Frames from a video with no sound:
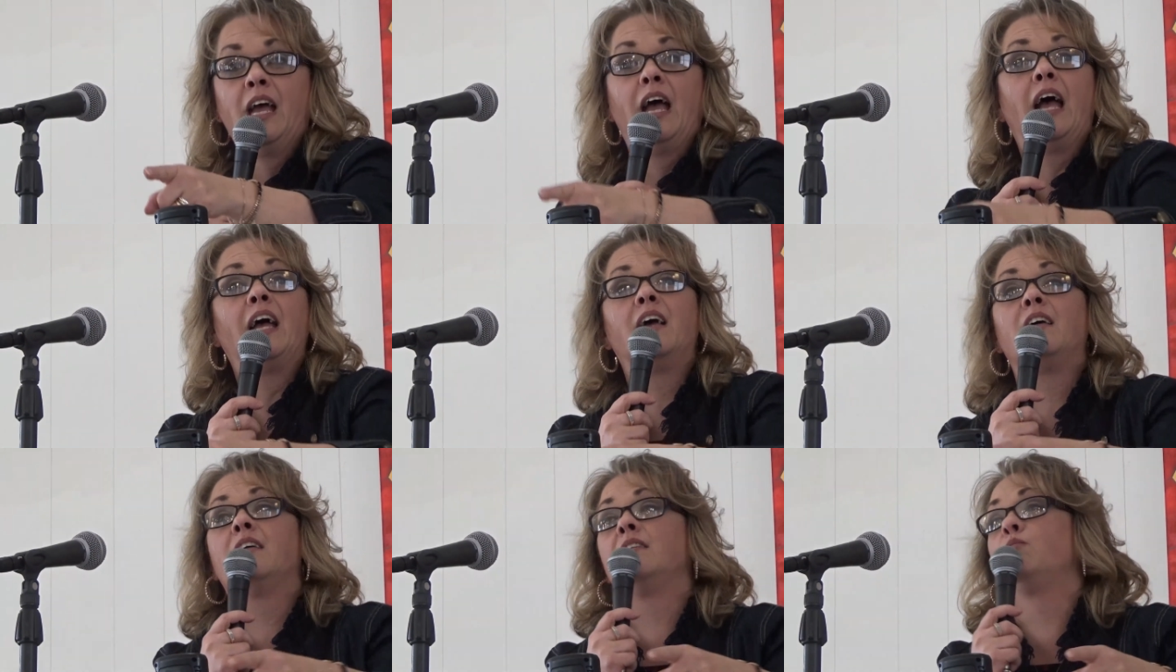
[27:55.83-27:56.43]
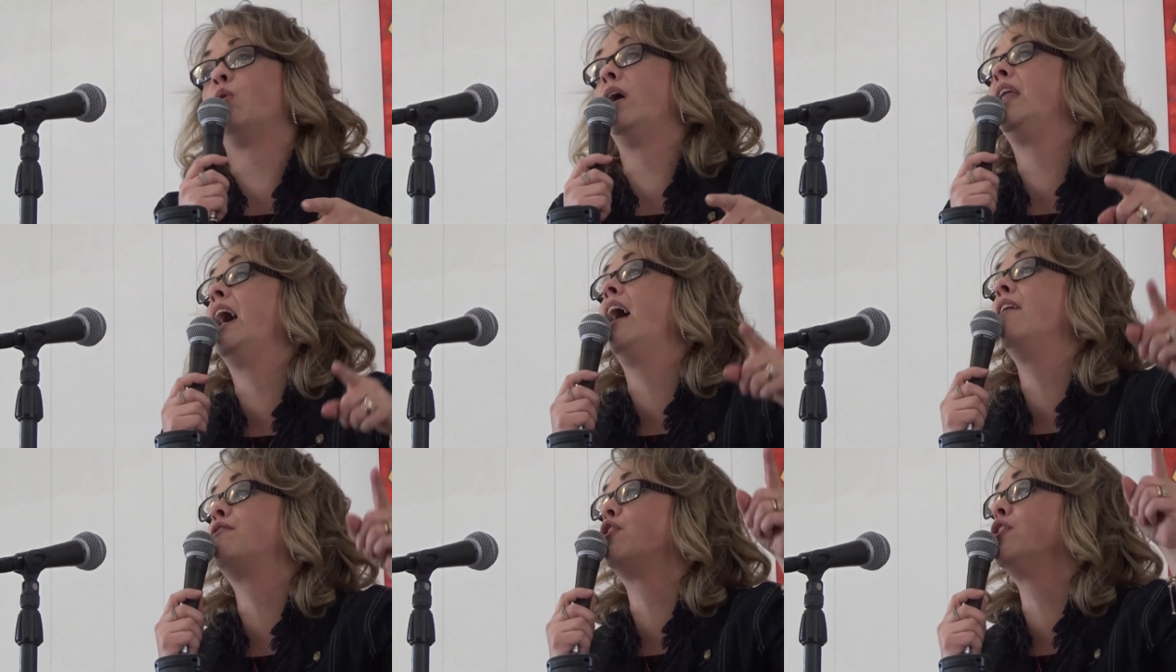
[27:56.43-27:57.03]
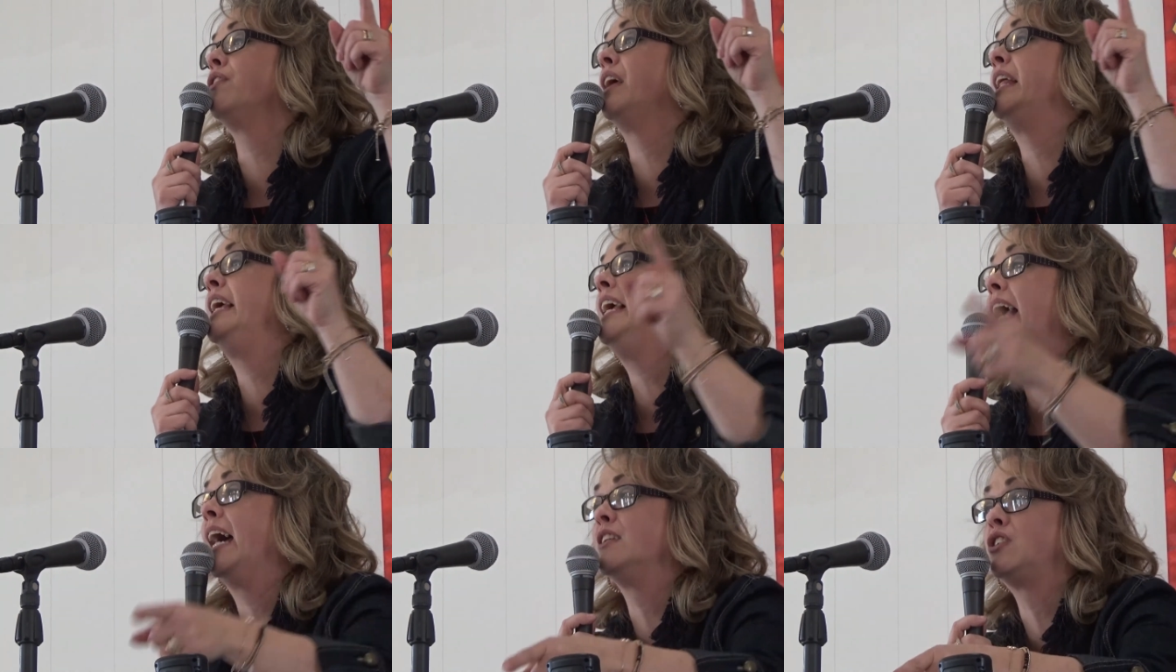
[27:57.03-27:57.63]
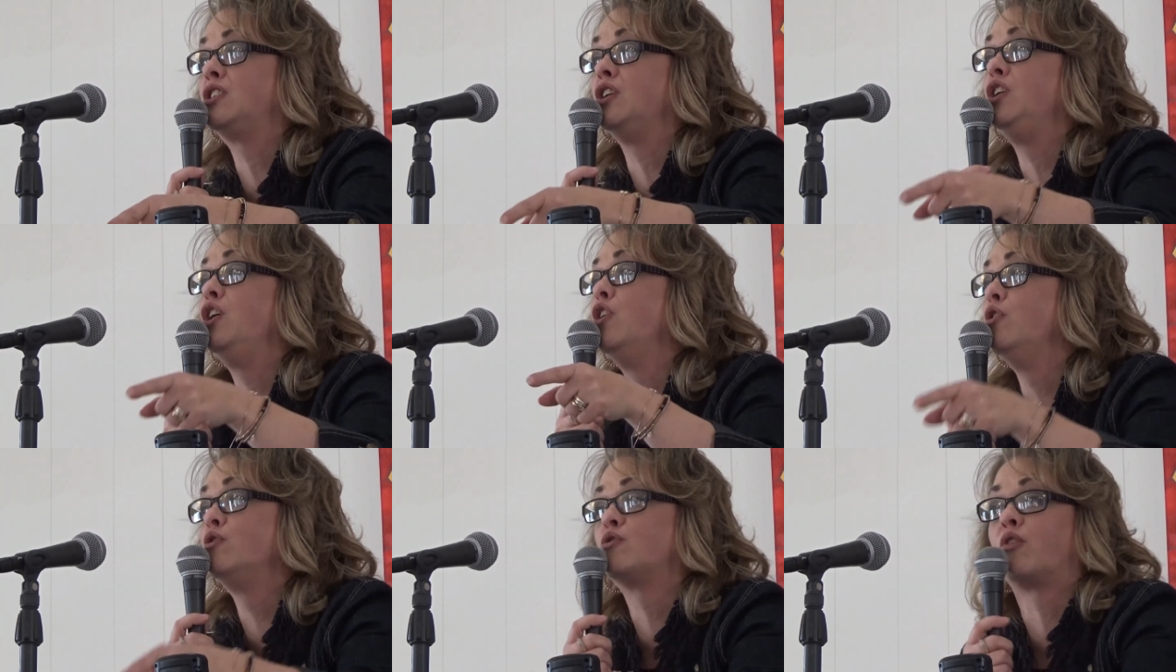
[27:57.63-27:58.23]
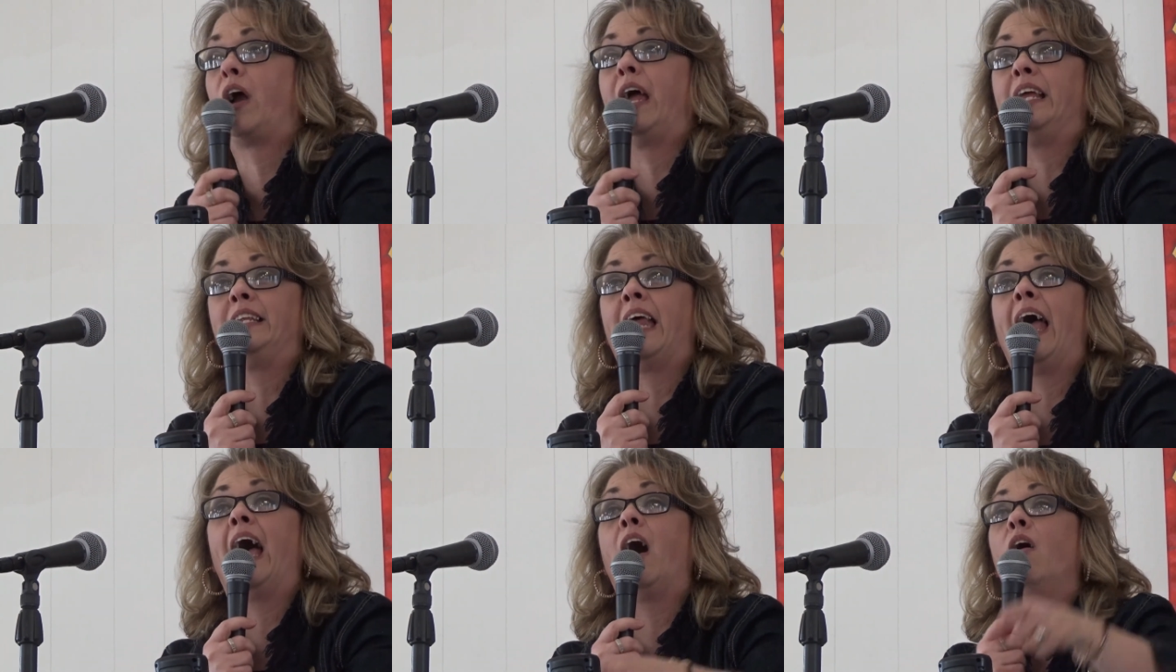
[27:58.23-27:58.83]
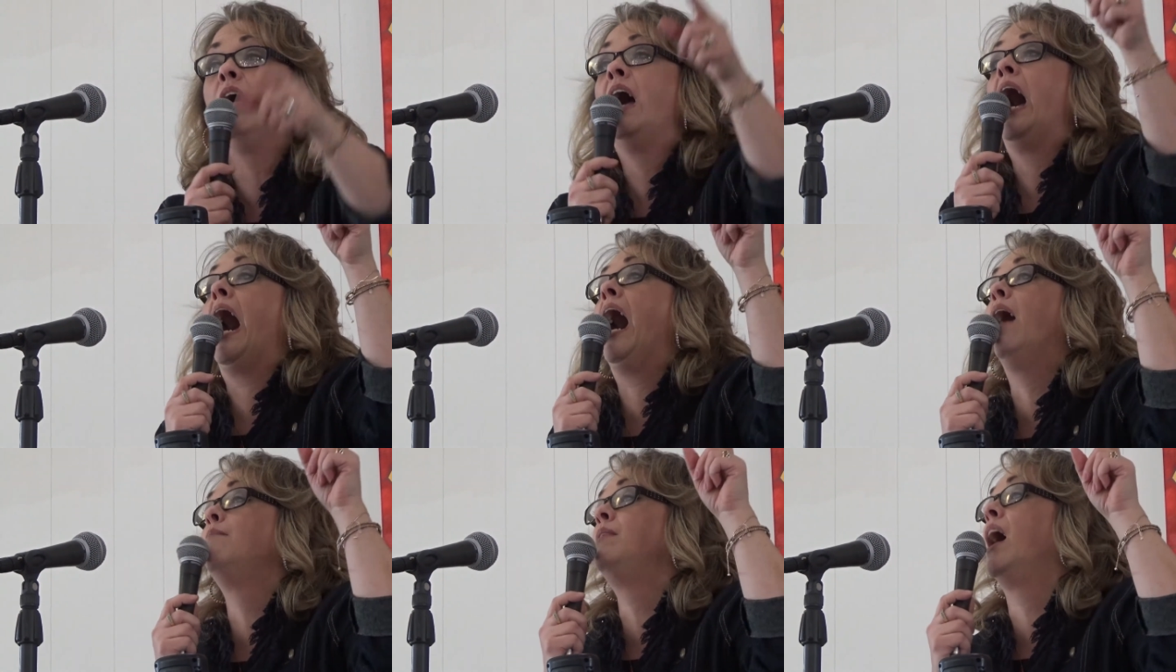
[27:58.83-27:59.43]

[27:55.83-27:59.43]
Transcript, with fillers: Eh, eh, whatever that he has to use right now, I'm